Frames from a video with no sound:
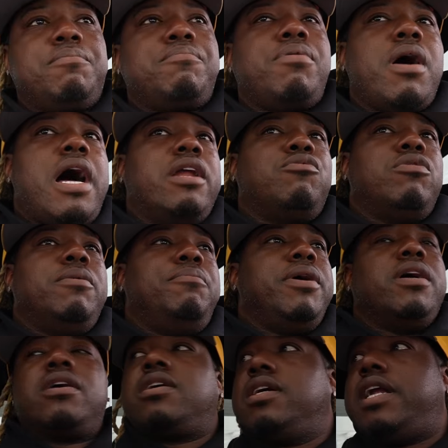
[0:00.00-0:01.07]
Probably wouldn't
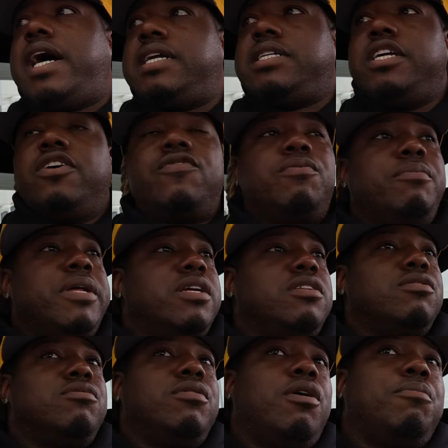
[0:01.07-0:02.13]
be a good idea for me to
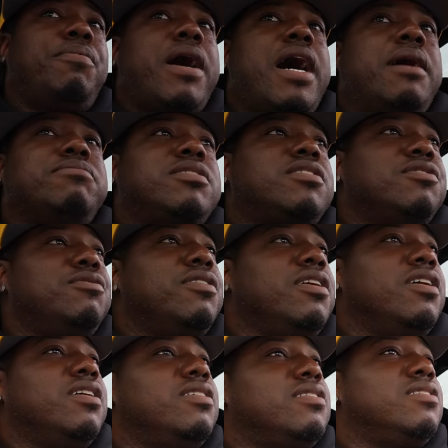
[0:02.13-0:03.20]
do no pops through
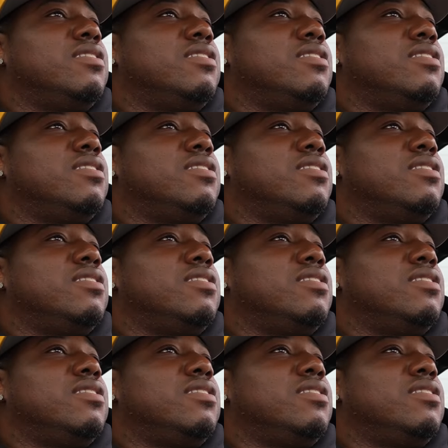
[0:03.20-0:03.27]
here.